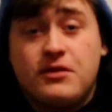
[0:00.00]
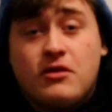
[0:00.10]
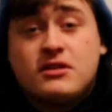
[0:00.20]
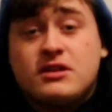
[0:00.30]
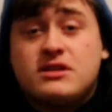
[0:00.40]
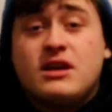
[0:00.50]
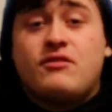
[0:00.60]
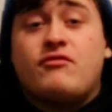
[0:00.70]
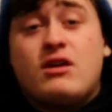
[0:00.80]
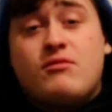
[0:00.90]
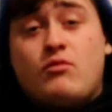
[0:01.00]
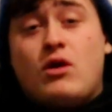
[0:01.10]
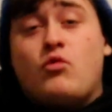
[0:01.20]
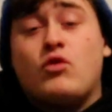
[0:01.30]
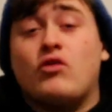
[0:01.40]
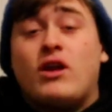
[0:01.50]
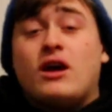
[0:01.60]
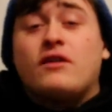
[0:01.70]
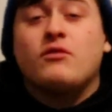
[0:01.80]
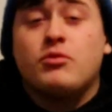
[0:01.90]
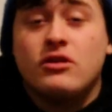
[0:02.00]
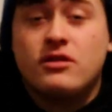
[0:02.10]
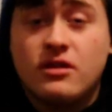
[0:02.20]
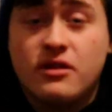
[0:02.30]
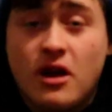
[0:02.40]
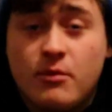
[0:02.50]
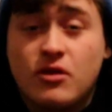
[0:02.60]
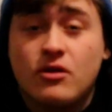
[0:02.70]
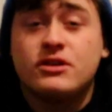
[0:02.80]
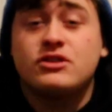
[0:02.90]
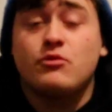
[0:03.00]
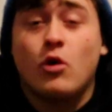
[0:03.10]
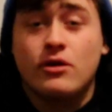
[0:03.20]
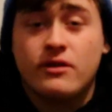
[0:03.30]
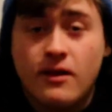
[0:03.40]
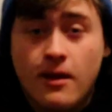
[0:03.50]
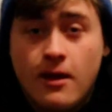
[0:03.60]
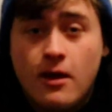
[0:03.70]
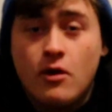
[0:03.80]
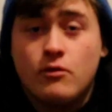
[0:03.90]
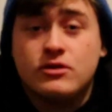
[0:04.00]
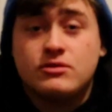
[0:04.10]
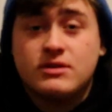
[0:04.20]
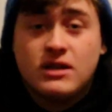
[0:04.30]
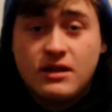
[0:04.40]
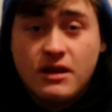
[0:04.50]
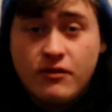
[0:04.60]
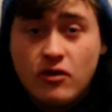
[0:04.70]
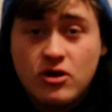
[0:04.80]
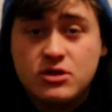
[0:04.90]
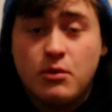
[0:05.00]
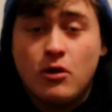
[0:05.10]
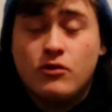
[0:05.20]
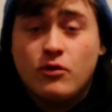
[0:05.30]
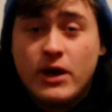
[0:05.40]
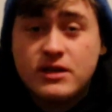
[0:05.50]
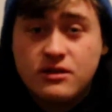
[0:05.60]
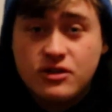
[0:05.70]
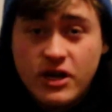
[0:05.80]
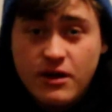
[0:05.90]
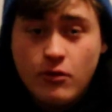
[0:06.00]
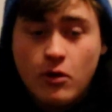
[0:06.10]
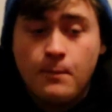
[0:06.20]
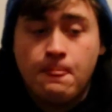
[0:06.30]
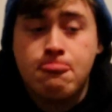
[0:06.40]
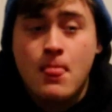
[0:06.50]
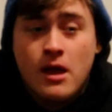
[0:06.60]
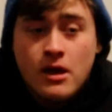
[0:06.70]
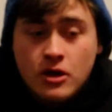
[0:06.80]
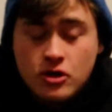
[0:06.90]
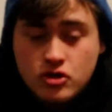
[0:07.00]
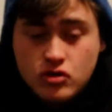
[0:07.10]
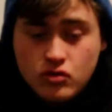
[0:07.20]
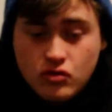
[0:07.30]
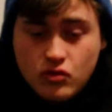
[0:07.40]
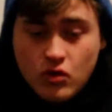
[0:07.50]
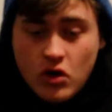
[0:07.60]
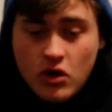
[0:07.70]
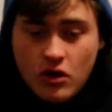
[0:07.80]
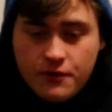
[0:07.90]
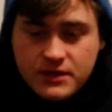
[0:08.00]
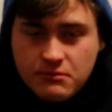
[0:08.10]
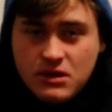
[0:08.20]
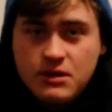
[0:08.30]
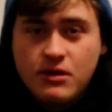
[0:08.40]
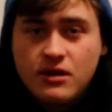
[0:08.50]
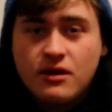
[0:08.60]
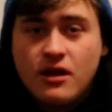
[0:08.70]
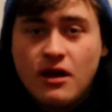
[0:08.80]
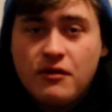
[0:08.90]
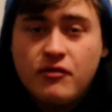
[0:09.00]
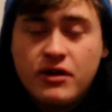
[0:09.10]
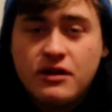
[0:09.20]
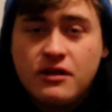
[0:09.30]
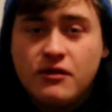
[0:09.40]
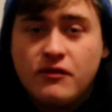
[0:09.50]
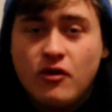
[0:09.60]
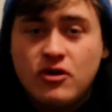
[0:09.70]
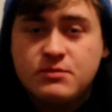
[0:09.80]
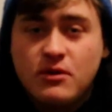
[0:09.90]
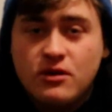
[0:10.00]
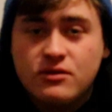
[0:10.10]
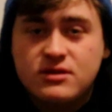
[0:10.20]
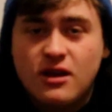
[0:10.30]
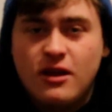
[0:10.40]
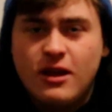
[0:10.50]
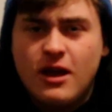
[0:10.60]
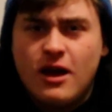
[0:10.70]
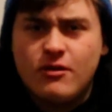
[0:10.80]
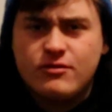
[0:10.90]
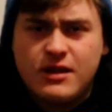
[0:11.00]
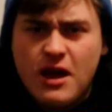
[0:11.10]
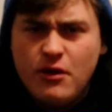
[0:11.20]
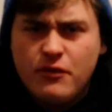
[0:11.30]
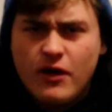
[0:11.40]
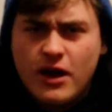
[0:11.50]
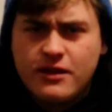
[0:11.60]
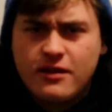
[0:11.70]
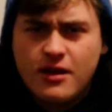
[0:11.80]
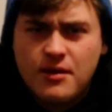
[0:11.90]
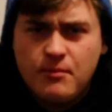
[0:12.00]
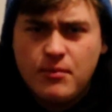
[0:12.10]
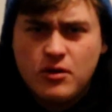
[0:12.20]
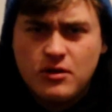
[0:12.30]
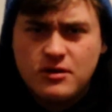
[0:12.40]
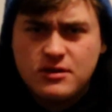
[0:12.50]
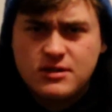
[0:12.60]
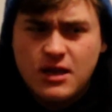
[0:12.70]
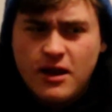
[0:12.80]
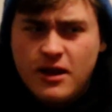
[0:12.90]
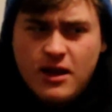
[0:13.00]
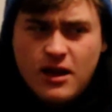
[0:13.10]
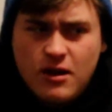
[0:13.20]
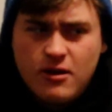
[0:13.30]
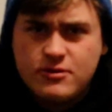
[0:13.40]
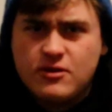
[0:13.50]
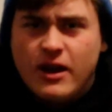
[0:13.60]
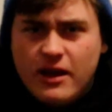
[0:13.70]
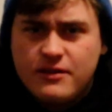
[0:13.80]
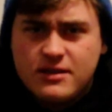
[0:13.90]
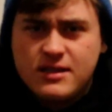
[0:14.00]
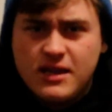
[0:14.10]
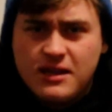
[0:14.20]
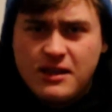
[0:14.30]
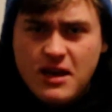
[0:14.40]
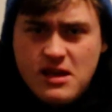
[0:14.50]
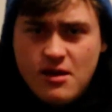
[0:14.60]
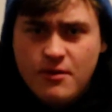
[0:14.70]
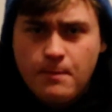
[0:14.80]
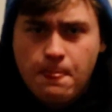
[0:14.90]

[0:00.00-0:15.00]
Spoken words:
the doctor said, right, well, we're going to have to put you to the dermatology ward, which was in a different hospital, the Western General. So obviously, me being afraid of hospitals, I was terrified because I was going to have to stay the night.